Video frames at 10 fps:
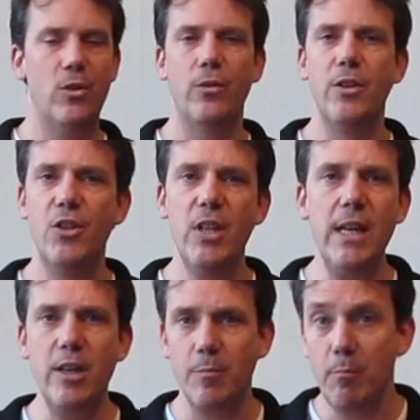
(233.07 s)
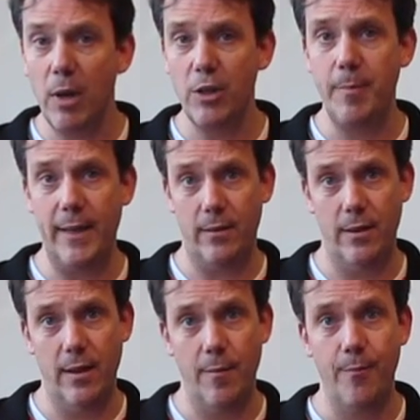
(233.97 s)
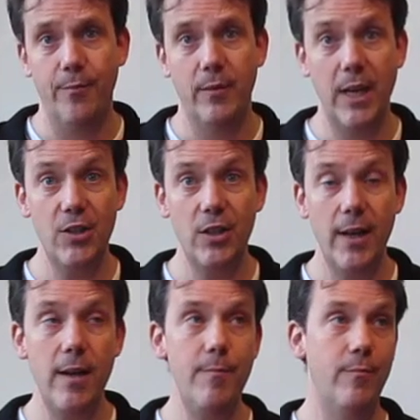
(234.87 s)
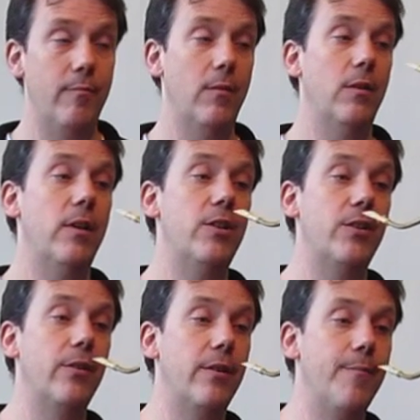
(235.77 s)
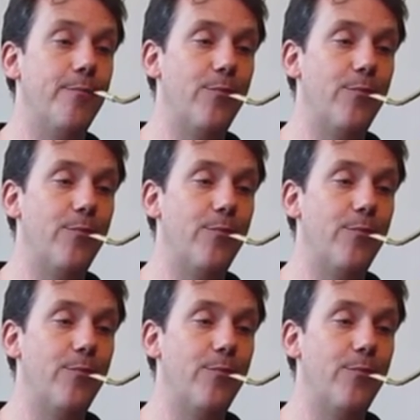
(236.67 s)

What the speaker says: So the C is much better than yesterday. That's good.